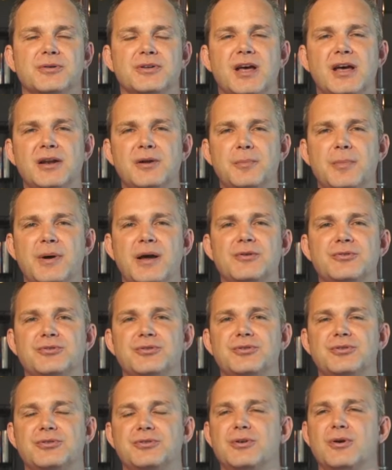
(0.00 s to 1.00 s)
not about
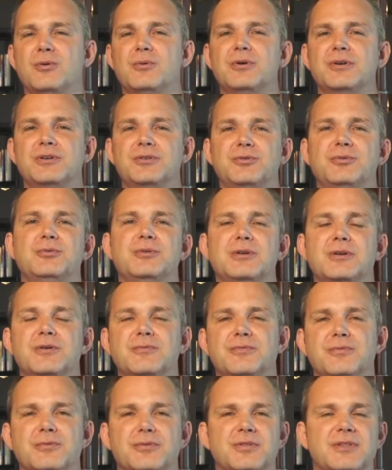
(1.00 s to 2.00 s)
just going to Him
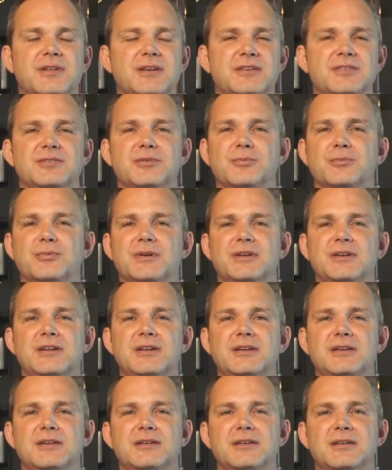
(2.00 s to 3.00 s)
for things that we
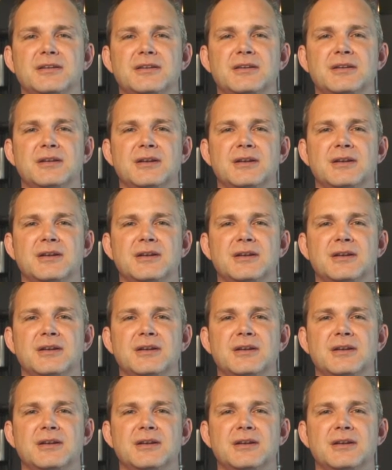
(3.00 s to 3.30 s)
need,